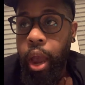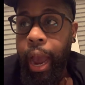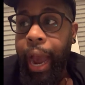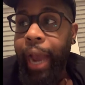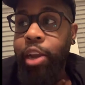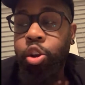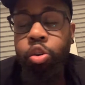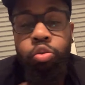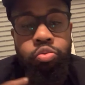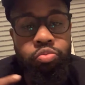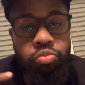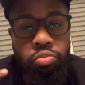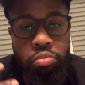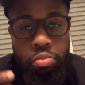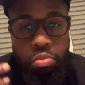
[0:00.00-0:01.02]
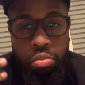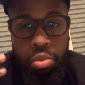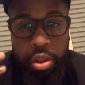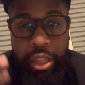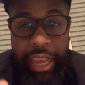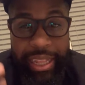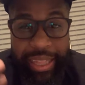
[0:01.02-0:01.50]
I don't
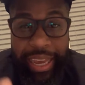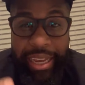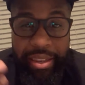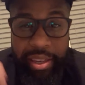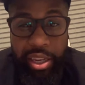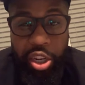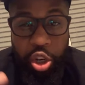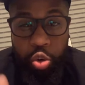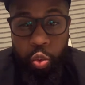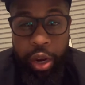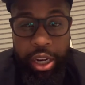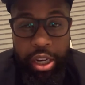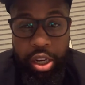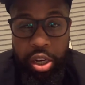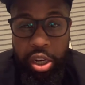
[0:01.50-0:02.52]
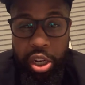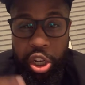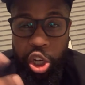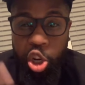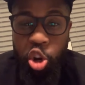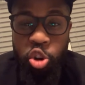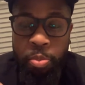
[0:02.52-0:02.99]
let that situation
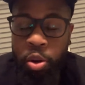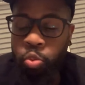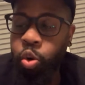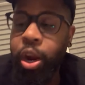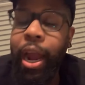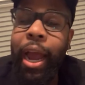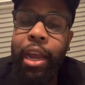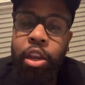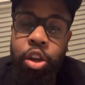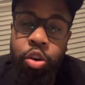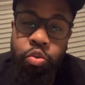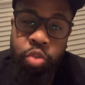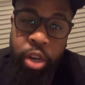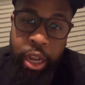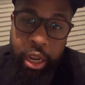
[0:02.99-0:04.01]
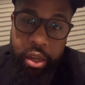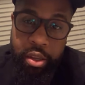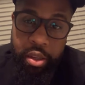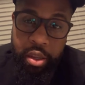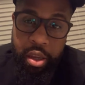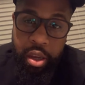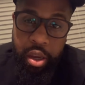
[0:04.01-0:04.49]
determine where I go
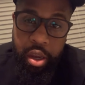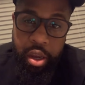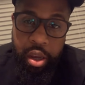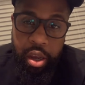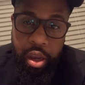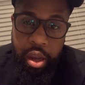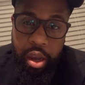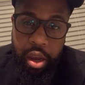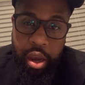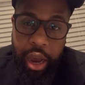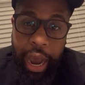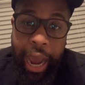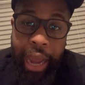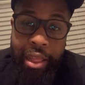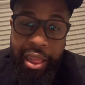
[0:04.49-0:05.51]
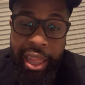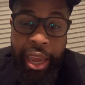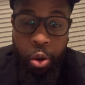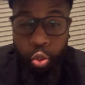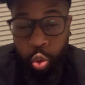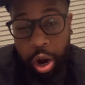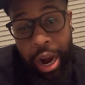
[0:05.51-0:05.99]
next. I
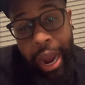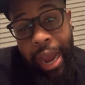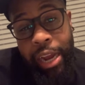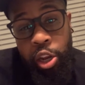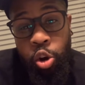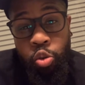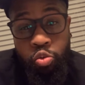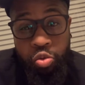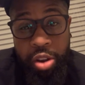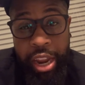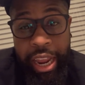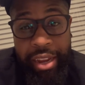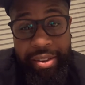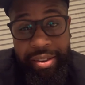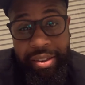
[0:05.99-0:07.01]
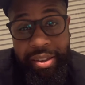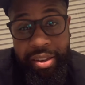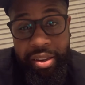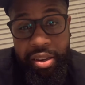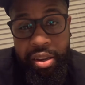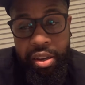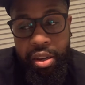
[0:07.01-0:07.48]
let where I go next
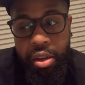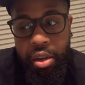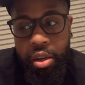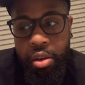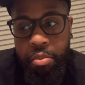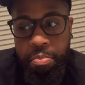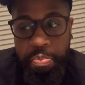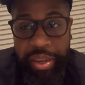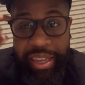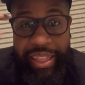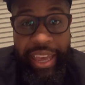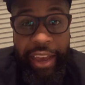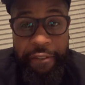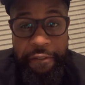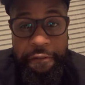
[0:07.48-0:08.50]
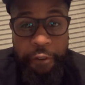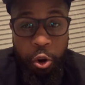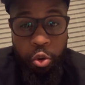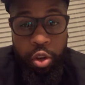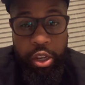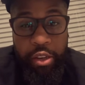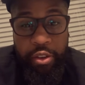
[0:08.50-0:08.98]
be that focus.